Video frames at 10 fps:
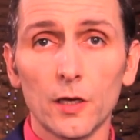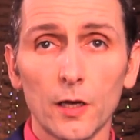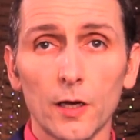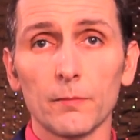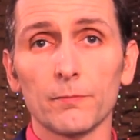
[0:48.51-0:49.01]

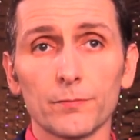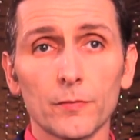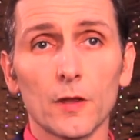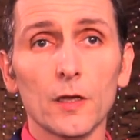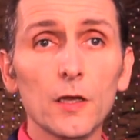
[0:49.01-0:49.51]

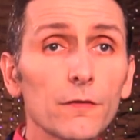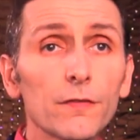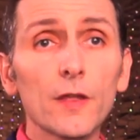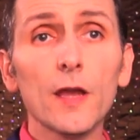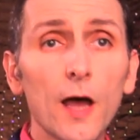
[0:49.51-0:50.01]
If
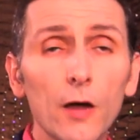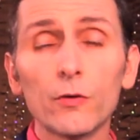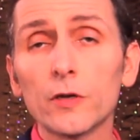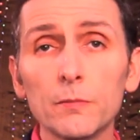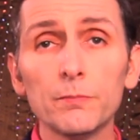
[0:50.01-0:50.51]
they are
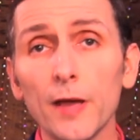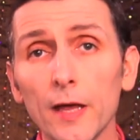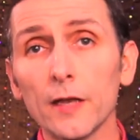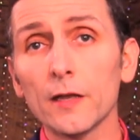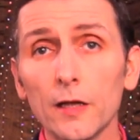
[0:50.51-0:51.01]
a
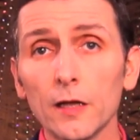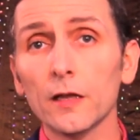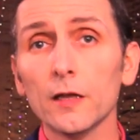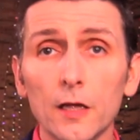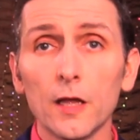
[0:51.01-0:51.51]

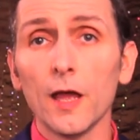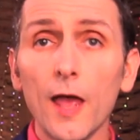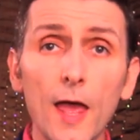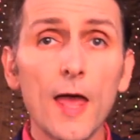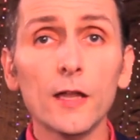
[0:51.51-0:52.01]
competitor
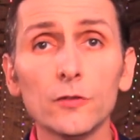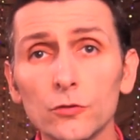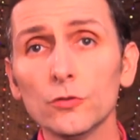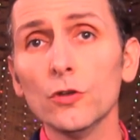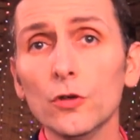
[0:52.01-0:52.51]

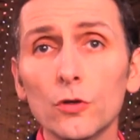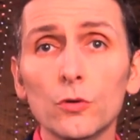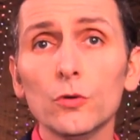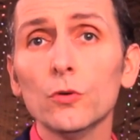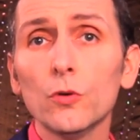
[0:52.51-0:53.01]
and
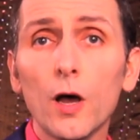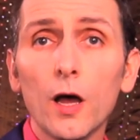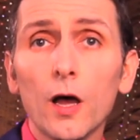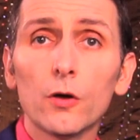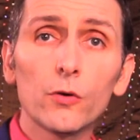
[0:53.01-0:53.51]
you
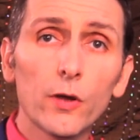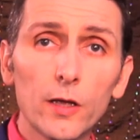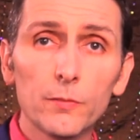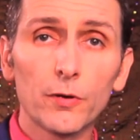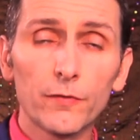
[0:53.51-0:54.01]
are
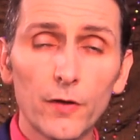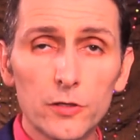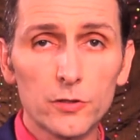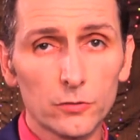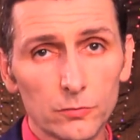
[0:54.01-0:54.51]
a
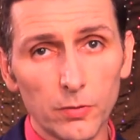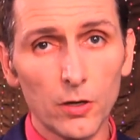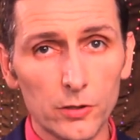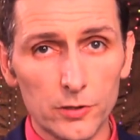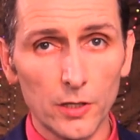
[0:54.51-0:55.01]
professional
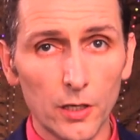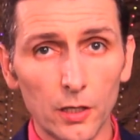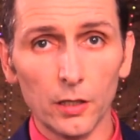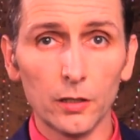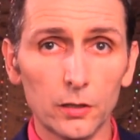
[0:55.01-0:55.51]

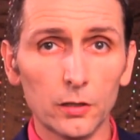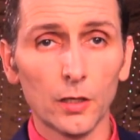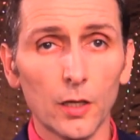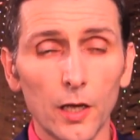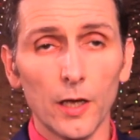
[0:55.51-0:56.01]
boxer,
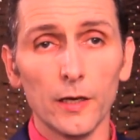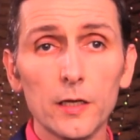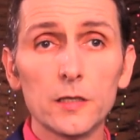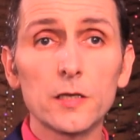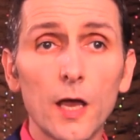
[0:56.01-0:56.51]
it
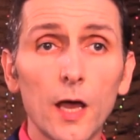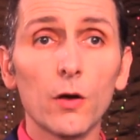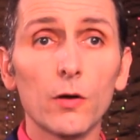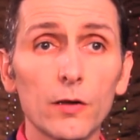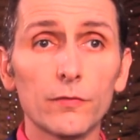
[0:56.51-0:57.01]
is,
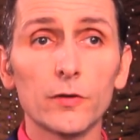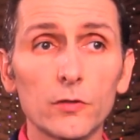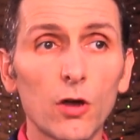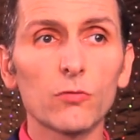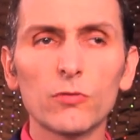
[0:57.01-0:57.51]
however,
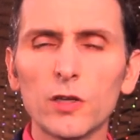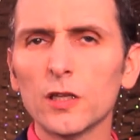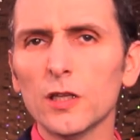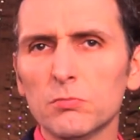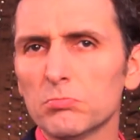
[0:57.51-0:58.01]
not
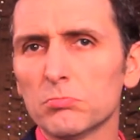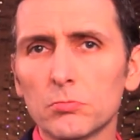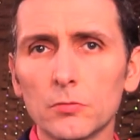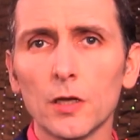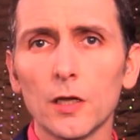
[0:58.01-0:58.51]
really
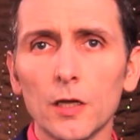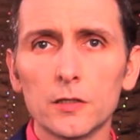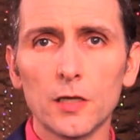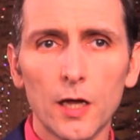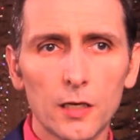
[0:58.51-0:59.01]

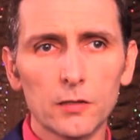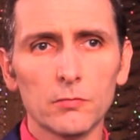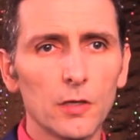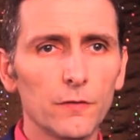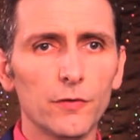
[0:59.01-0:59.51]

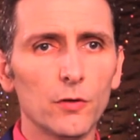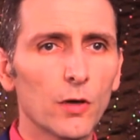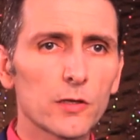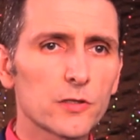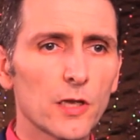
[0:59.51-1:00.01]
done if you
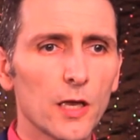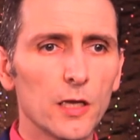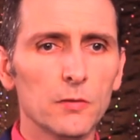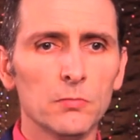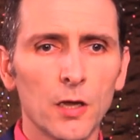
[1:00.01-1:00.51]
are,
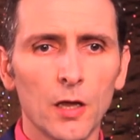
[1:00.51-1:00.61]
say,